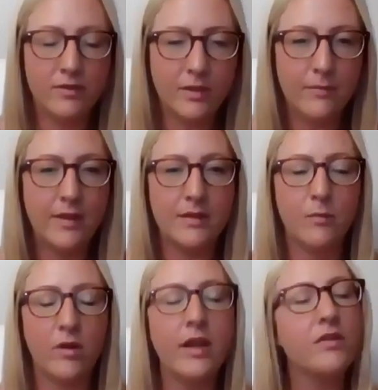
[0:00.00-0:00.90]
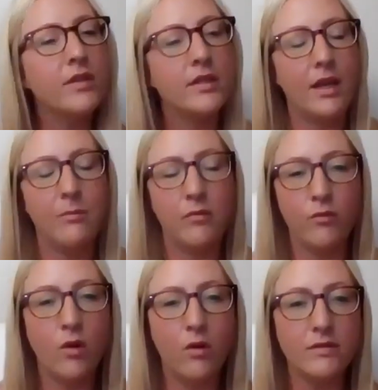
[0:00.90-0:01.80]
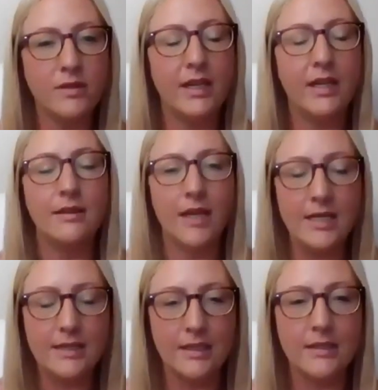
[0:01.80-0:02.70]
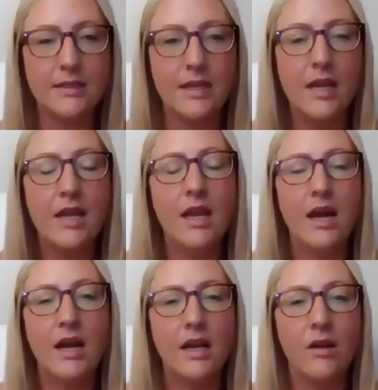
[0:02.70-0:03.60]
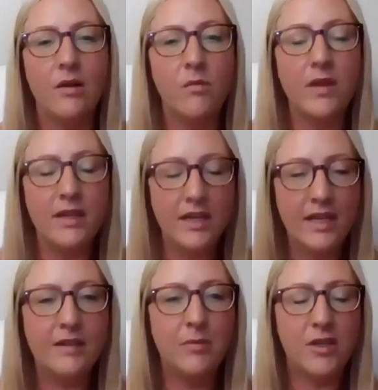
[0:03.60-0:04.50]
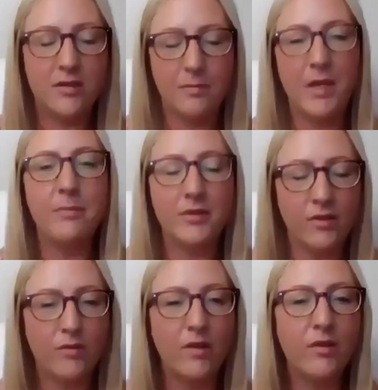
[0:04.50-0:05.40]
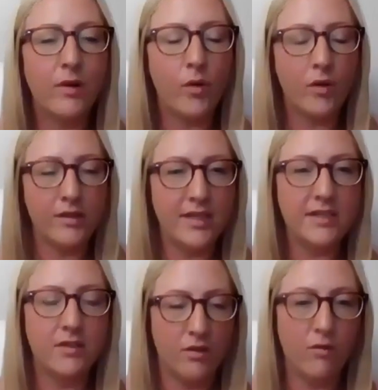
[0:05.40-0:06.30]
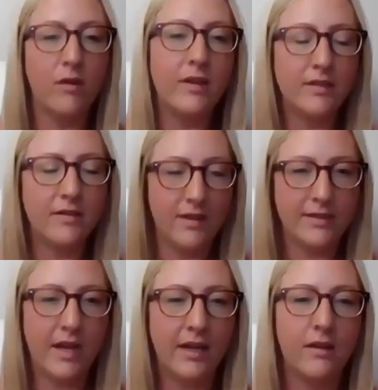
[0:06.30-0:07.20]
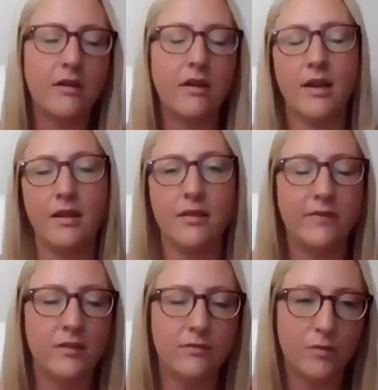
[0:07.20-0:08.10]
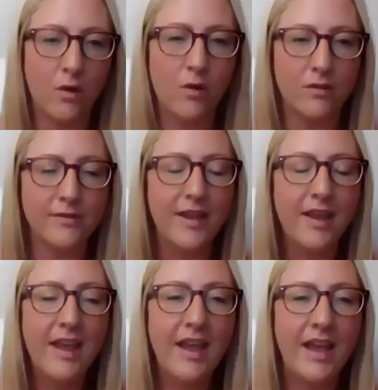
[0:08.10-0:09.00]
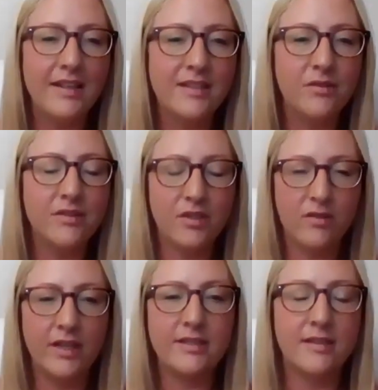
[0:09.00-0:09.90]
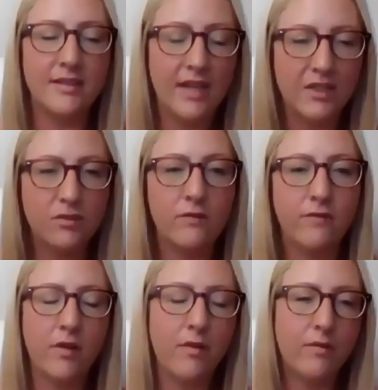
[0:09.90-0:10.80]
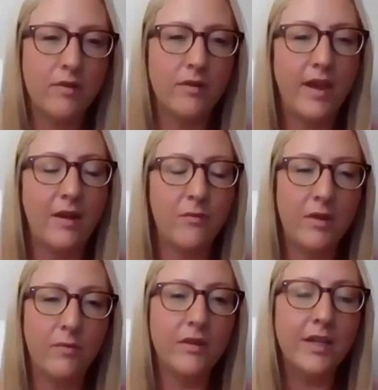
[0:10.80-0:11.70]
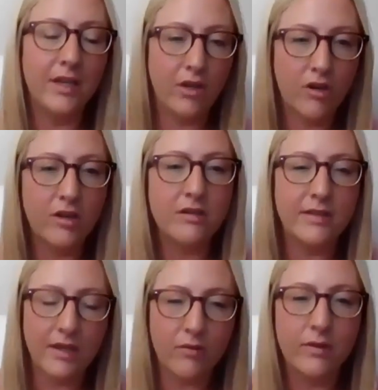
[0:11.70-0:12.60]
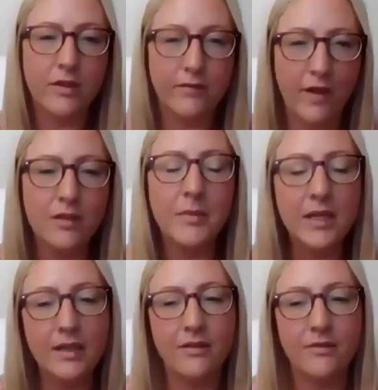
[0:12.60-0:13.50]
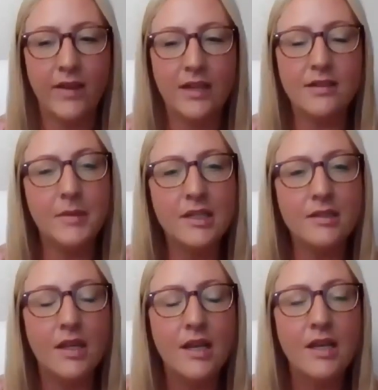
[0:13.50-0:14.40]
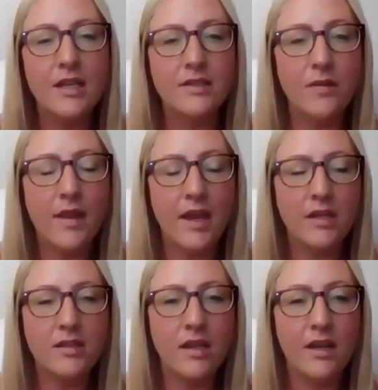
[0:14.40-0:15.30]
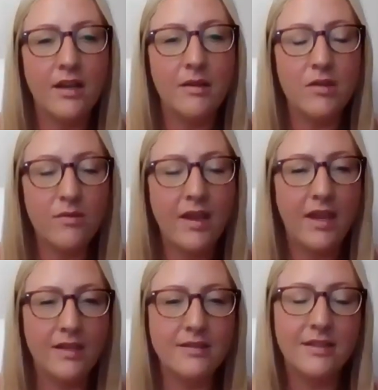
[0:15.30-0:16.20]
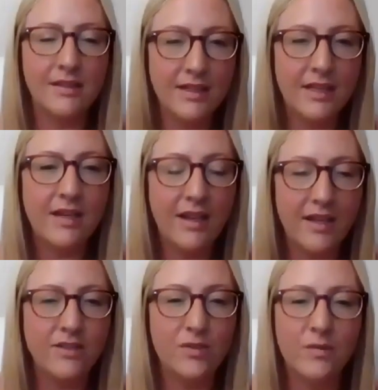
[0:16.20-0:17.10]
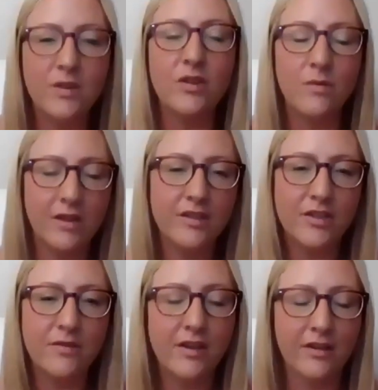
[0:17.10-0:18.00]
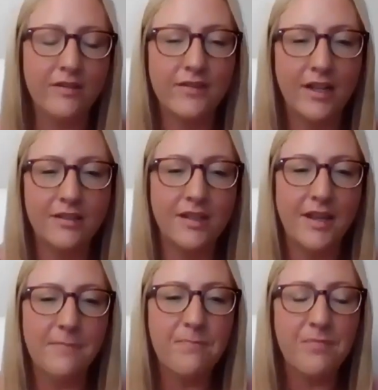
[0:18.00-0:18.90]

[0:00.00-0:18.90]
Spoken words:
some of these more entry type roles, getting licensed, we need people to grow through our organization to grow into these higher level roles. And so it just creates this natural flow through, and we really encourage that career development and advancement so that you can succeed and do what you want to do here at Fidelity.